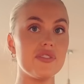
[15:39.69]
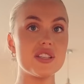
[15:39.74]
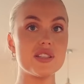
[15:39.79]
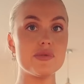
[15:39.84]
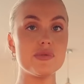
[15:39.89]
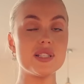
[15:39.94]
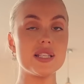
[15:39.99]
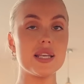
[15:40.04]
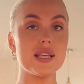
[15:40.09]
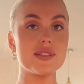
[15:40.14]

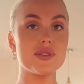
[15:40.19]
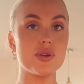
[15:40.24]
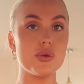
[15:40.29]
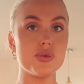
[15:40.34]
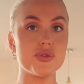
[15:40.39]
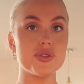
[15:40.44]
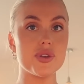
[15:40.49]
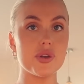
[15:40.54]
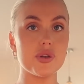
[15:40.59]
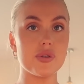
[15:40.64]
Vitamin D is
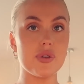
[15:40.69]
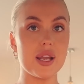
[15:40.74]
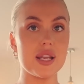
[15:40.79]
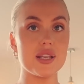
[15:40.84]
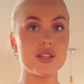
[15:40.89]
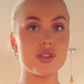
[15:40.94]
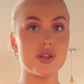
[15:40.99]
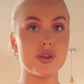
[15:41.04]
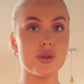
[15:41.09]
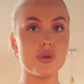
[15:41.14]
also
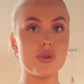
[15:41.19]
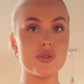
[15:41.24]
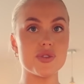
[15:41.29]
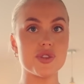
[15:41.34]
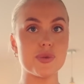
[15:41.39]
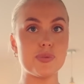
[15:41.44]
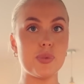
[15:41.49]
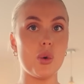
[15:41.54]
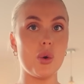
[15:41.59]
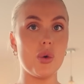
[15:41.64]
great to
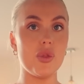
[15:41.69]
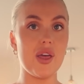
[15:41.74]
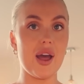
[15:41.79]
support